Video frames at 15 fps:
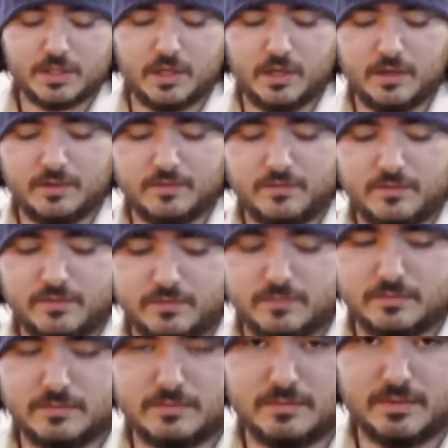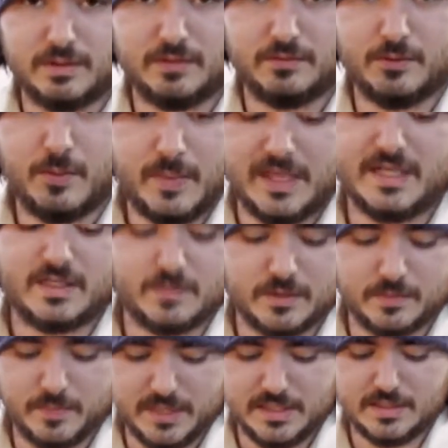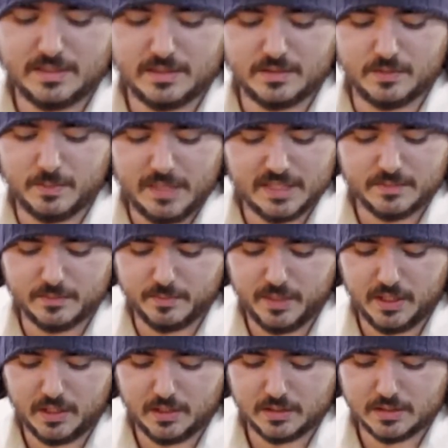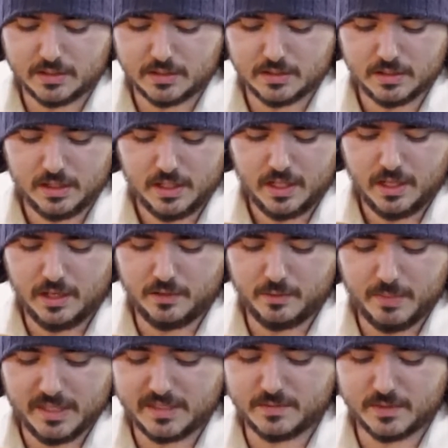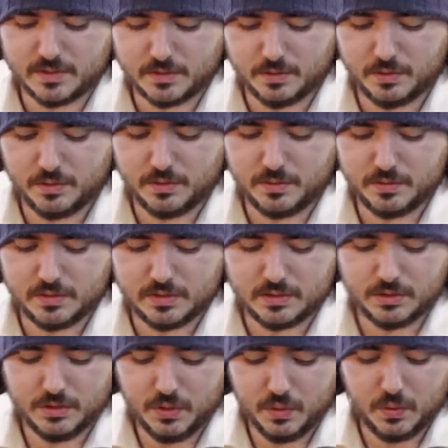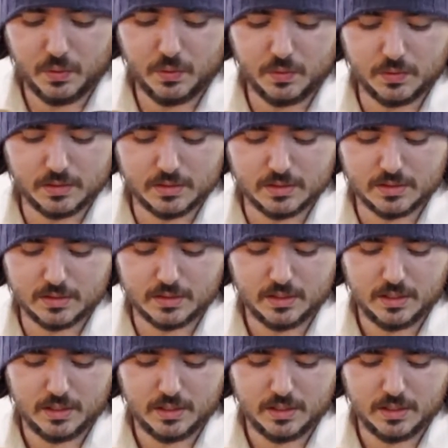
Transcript: of replacement pieces, replacement parts, replacement screws, tools.